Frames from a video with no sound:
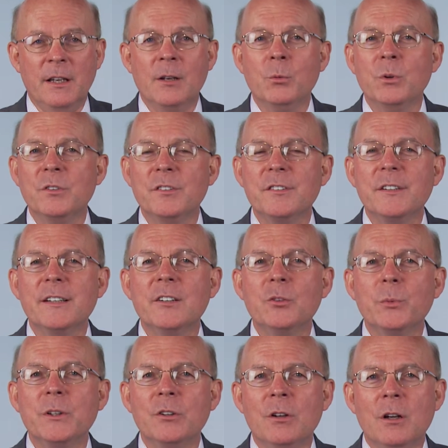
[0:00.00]
and we'll see
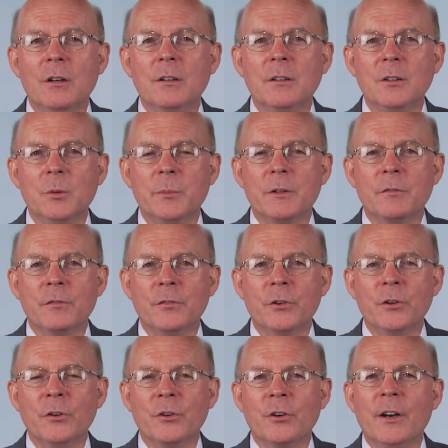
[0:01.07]
as we talk a little bit
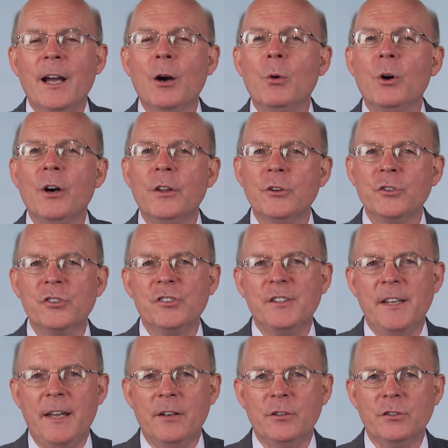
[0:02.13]
further how other
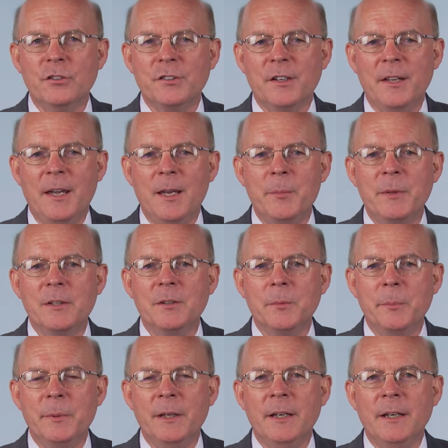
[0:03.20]
standards came into
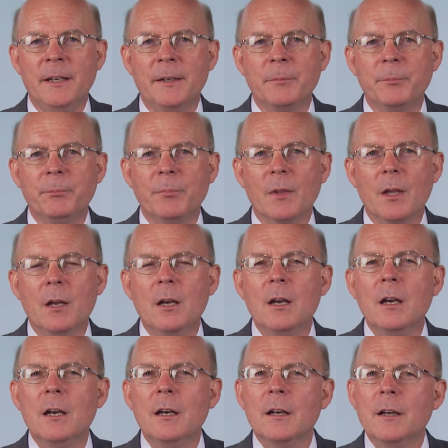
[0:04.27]
being.
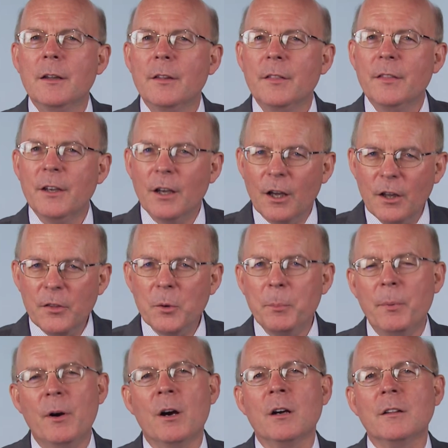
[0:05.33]
The other
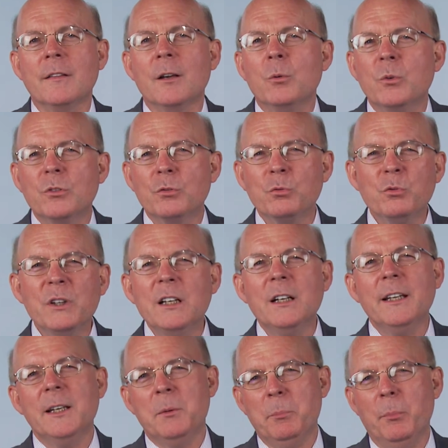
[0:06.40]
part that was
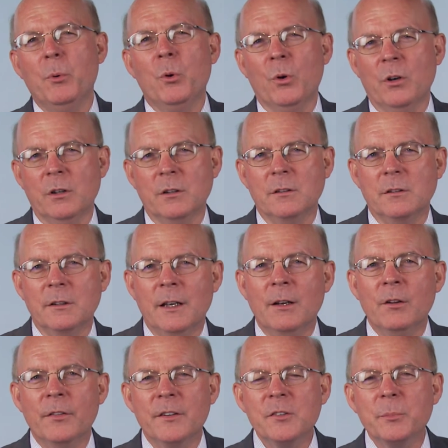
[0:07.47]
really important
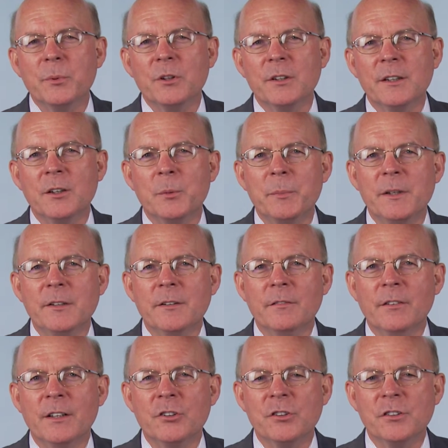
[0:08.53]
on this particular piece
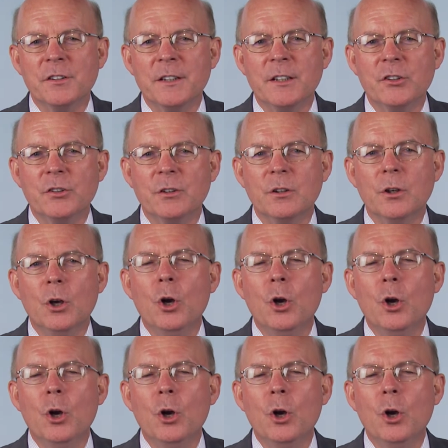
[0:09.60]
of legislation